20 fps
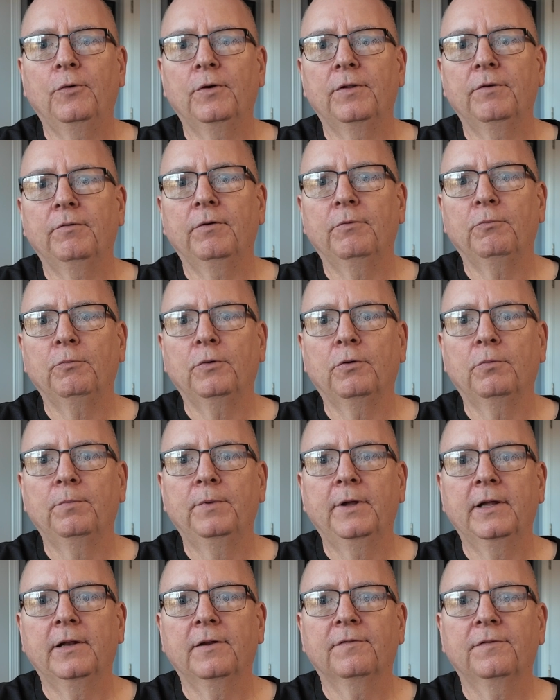Whether it will
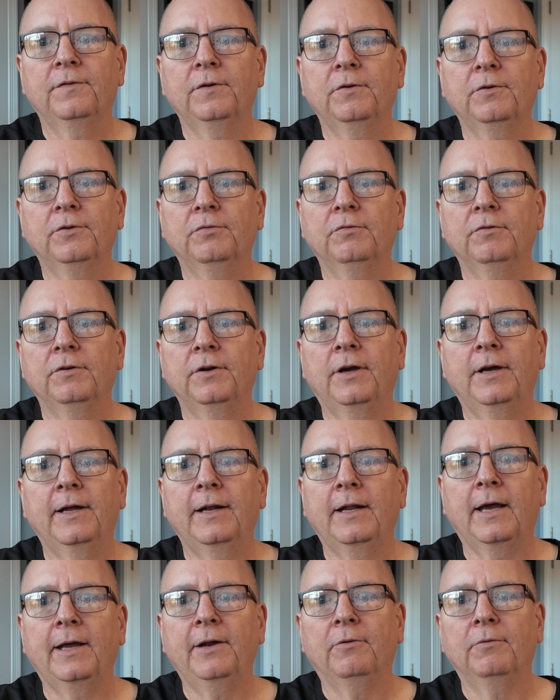be in the future or
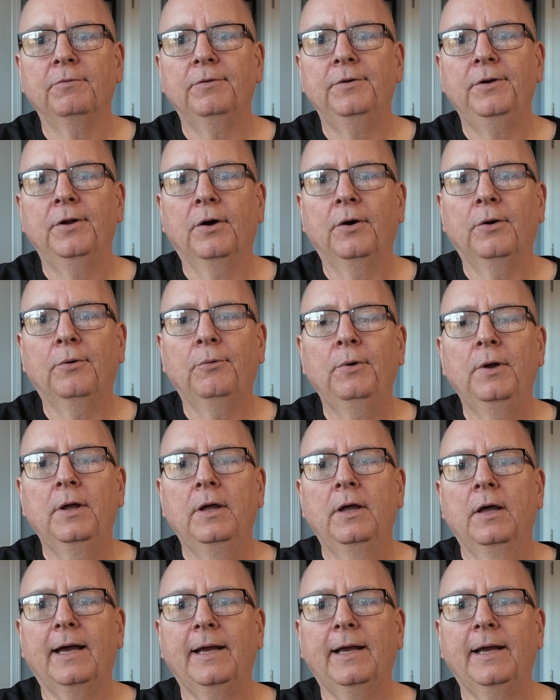not, I don't know.